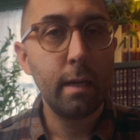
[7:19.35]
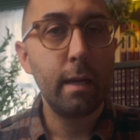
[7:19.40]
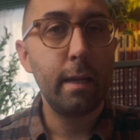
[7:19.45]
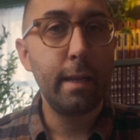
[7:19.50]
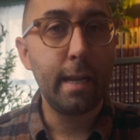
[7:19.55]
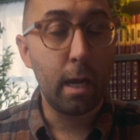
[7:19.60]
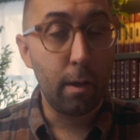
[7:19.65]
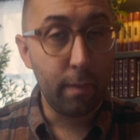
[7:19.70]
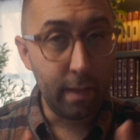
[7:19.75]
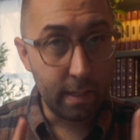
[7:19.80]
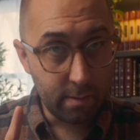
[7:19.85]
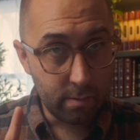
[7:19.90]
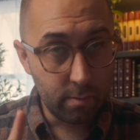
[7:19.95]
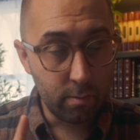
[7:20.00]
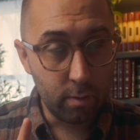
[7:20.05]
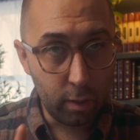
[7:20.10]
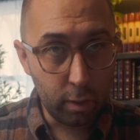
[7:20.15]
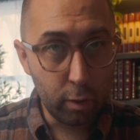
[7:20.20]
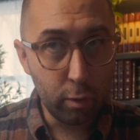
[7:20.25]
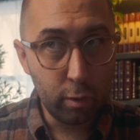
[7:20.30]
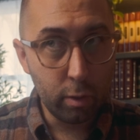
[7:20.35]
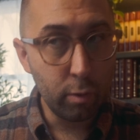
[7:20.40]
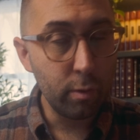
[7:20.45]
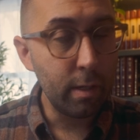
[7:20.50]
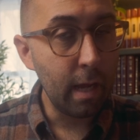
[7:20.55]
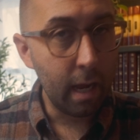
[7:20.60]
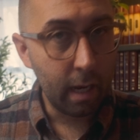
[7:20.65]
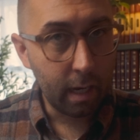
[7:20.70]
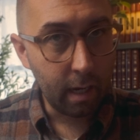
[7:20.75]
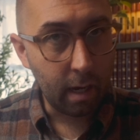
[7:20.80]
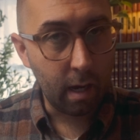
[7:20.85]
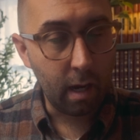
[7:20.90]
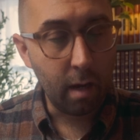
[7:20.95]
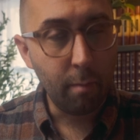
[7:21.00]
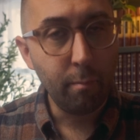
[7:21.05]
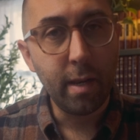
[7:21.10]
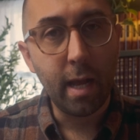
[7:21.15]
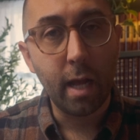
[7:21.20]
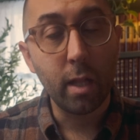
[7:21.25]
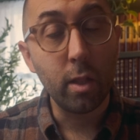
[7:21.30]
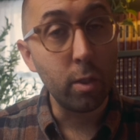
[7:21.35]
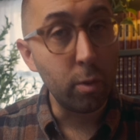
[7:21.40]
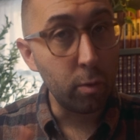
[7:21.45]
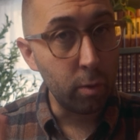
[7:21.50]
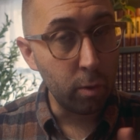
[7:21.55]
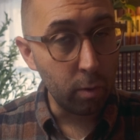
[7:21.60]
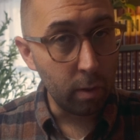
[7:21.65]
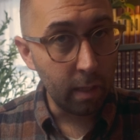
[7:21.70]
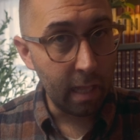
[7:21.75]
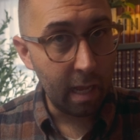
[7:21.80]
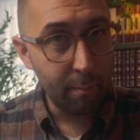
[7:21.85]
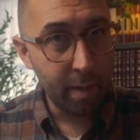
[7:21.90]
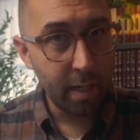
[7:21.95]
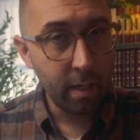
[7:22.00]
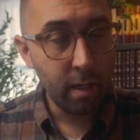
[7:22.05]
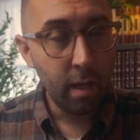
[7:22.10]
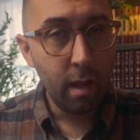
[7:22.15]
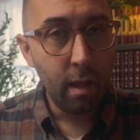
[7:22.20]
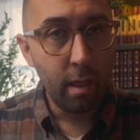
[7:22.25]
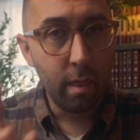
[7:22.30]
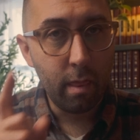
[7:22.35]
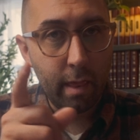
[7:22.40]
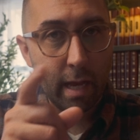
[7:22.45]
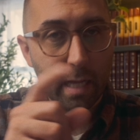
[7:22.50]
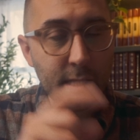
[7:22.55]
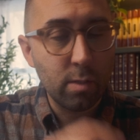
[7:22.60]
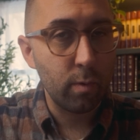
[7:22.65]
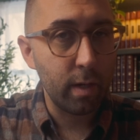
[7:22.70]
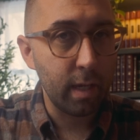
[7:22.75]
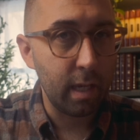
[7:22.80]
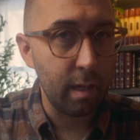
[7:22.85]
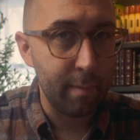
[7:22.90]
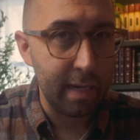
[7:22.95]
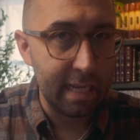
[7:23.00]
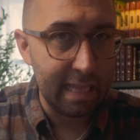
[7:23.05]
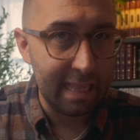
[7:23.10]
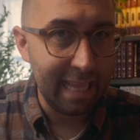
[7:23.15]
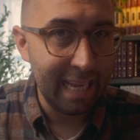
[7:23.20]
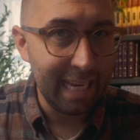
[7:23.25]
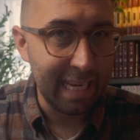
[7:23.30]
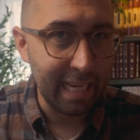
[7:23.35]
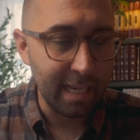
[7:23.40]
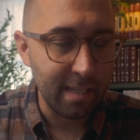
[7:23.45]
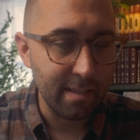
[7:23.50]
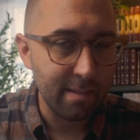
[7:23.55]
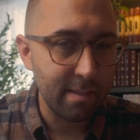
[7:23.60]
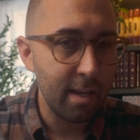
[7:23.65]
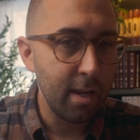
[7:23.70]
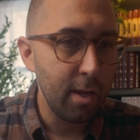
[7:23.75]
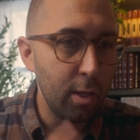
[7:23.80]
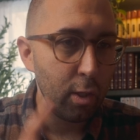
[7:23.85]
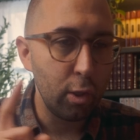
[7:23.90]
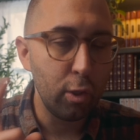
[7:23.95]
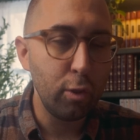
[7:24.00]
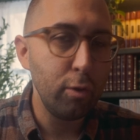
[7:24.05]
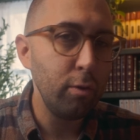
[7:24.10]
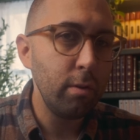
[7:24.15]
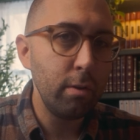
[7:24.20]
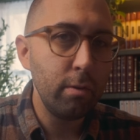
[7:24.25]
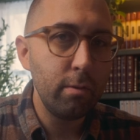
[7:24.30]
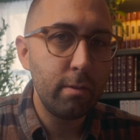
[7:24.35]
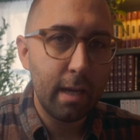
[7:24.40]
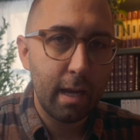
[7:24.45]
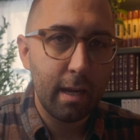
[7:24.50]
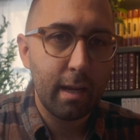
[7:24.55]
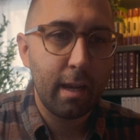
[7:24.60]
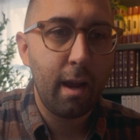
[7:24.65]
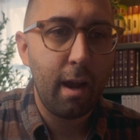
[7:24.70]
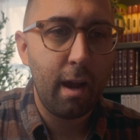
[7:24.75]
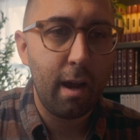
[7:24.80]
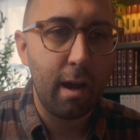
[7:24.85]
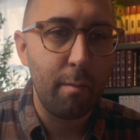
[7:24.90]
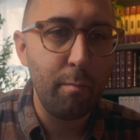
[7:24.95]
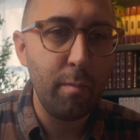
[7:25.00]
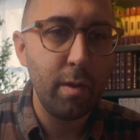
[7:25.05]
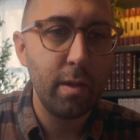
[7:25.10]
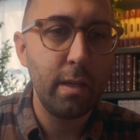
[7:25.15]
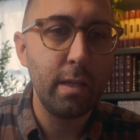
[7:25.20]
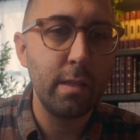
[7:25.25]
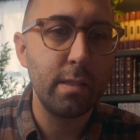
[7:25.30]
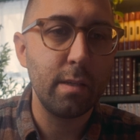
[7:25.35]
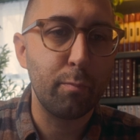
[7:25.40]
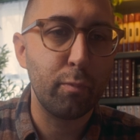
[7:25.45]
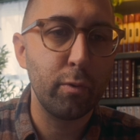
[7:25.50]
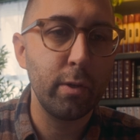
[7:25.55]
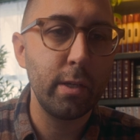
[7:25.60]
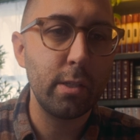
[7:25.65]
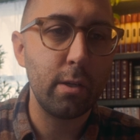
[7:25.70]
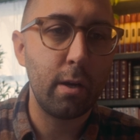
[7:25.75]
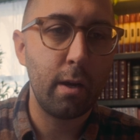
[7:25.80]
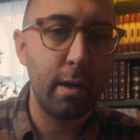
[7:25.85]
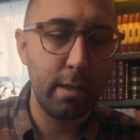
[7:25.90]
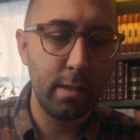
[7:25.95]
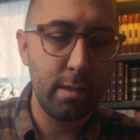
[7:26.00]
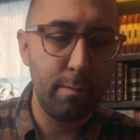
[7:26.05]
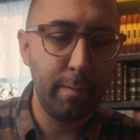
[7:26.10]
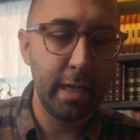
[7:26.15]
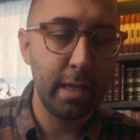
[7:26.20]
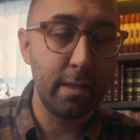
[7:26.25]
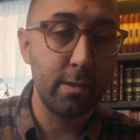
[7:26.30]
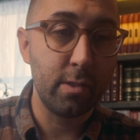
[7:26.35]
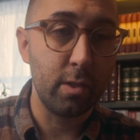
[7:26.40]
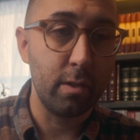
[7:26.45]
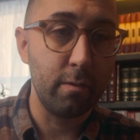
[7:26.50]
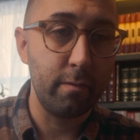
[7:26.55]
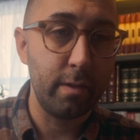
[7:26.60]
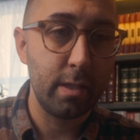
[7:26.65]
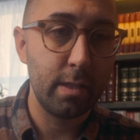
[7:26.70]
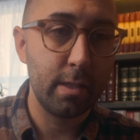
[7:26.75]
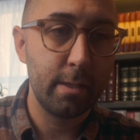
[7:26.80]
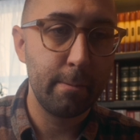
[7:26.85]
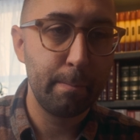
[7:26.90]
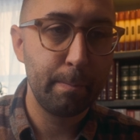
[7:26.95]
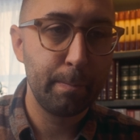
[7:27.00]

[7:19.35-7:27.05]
Now that's lulu.com, not Lululemon. That's where I get my leggings. Lulu.com is a print on demand service.